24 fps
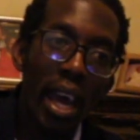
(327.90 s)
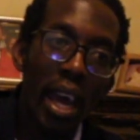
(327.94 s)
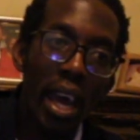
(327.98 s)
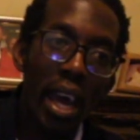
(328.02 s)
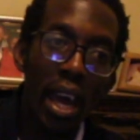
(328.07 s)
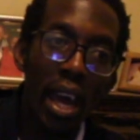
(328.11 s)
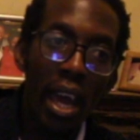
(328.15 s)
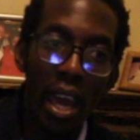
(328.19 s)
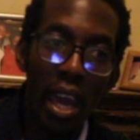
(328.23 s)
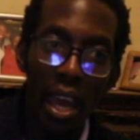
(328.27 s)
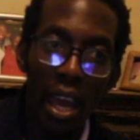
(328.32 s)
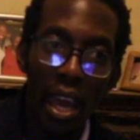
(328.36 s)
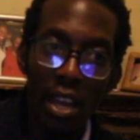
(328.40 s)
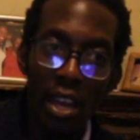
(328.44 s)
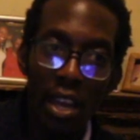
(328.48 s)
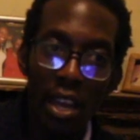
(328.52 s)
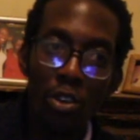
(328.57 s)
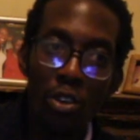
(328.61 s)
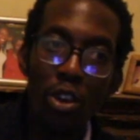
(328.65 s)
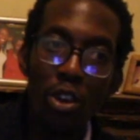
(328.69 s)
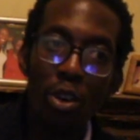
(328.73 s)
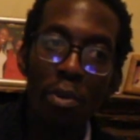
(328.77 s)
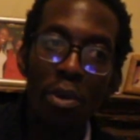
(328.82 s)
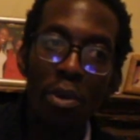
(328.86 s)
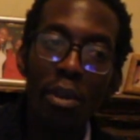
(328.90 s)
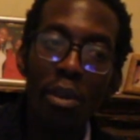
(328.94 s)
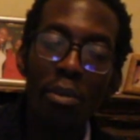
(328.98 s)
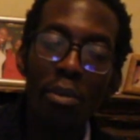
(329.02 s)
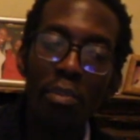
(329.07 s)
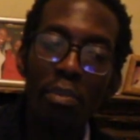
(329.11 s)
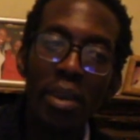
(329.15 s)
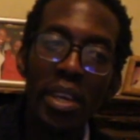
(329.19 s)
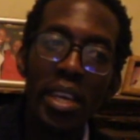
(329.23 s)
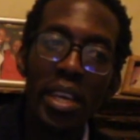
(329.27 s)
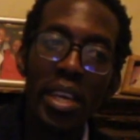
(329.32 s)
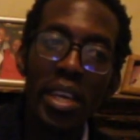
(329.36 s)
human
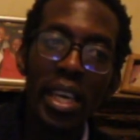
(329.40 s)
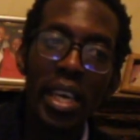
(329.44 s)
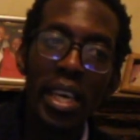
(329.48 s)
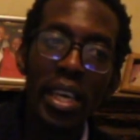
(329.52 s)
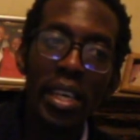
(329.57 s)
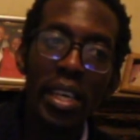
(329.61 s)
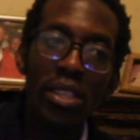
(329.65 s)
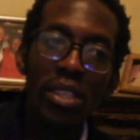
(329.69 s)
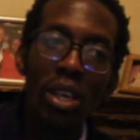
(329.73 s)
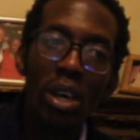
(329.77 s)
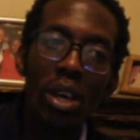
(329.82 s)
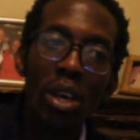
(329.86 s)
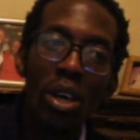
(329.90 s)
beings,